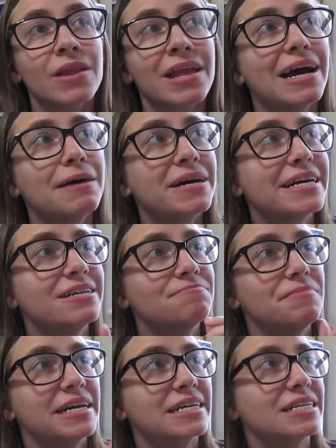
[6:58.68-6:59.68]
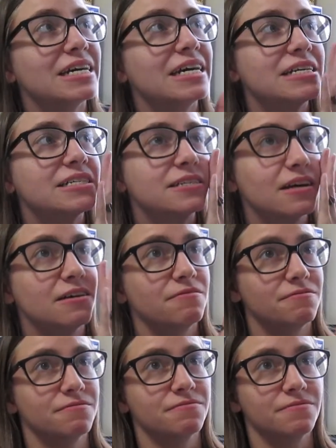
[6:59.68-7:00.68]
might make a list
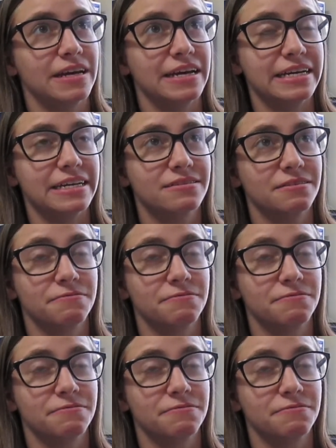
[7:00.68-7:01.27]
of like the